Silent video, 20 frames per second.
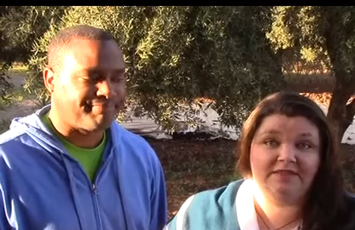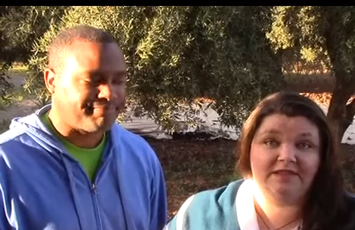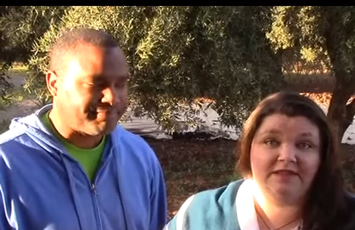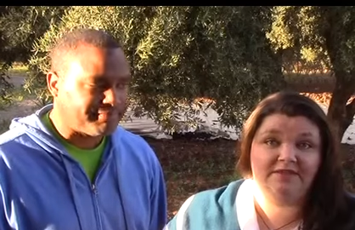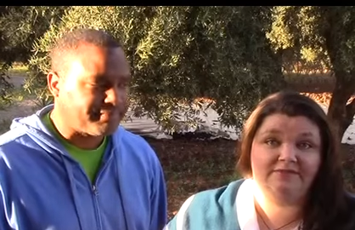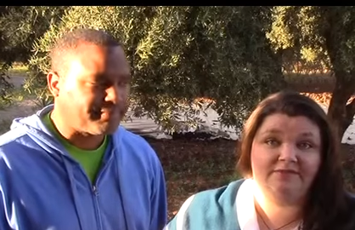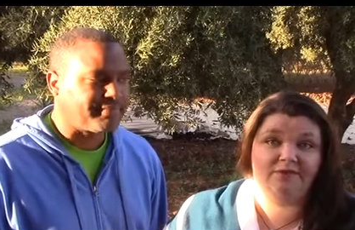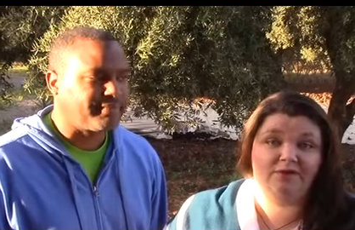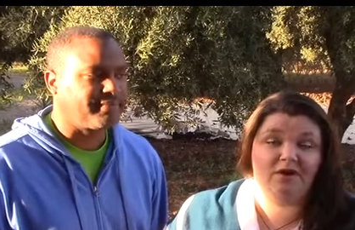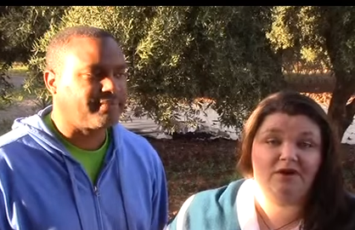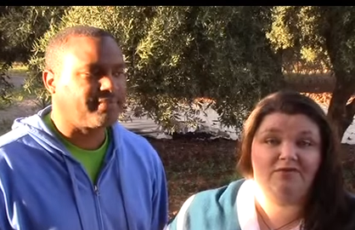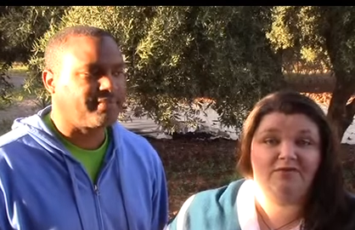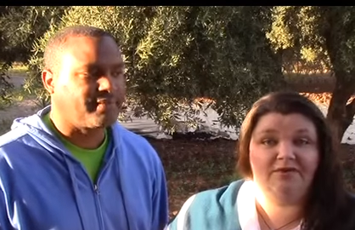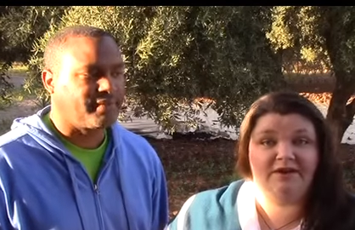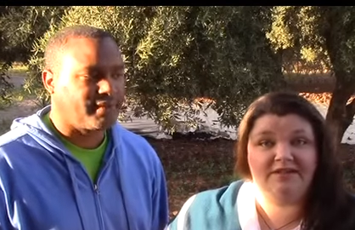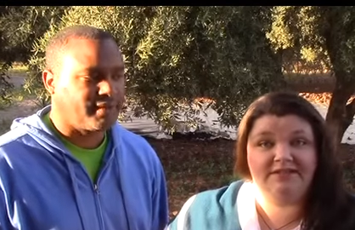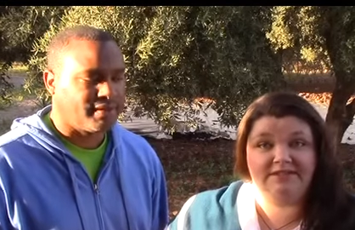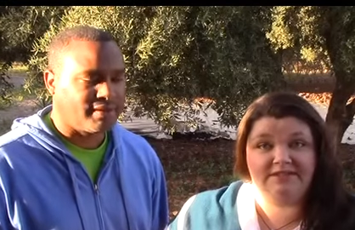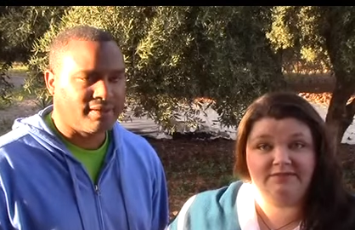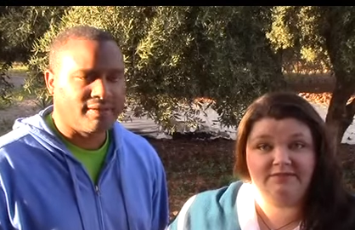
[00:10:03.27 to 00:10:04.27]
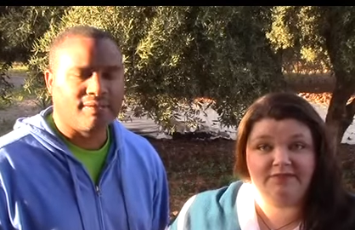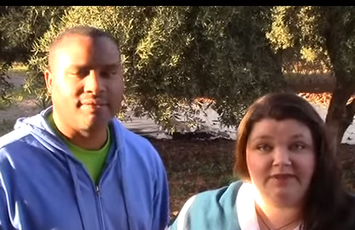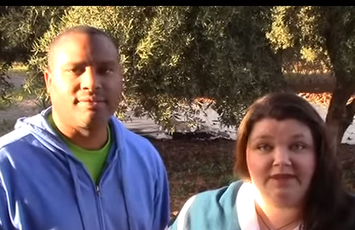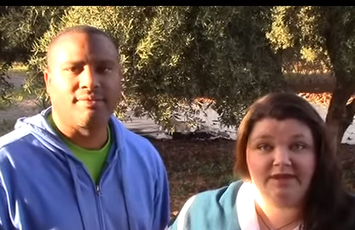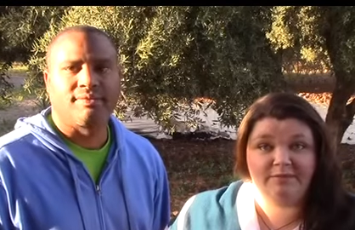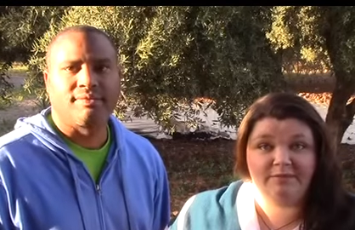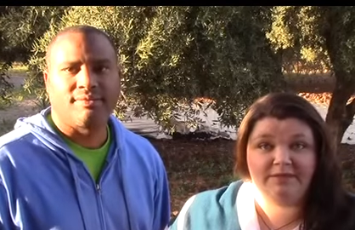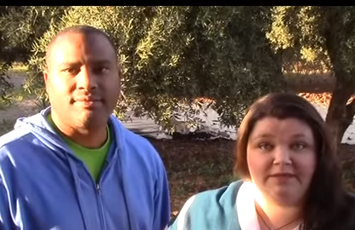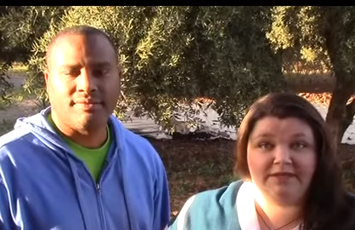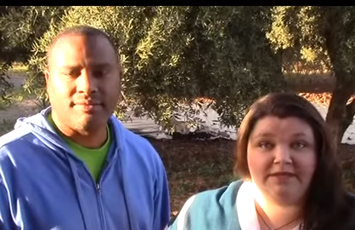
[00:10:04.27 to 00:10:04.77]
Speaker 1: then for our friends and
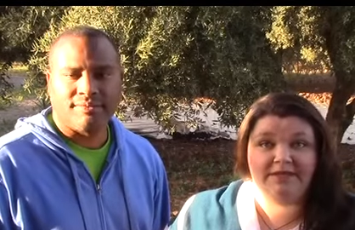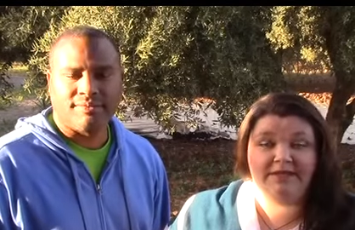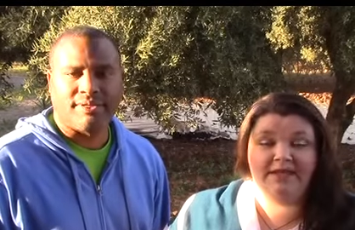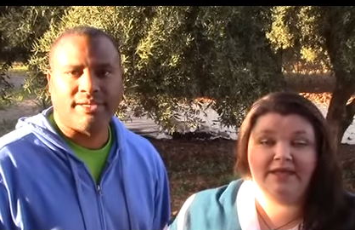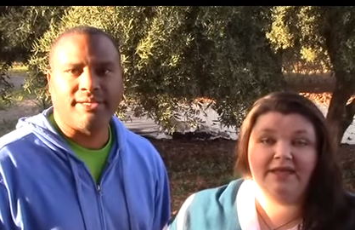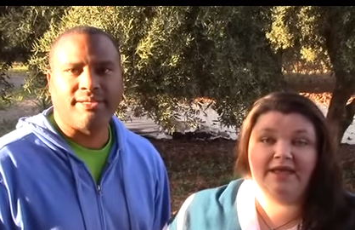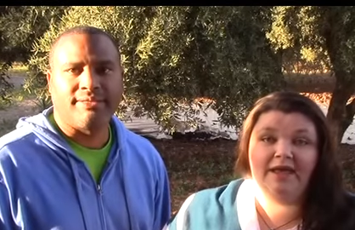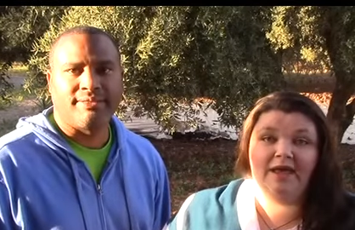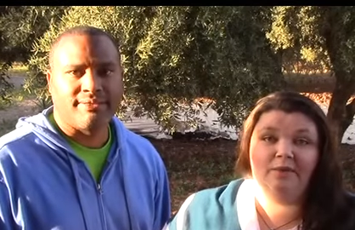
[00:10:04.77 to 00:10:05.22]
family right.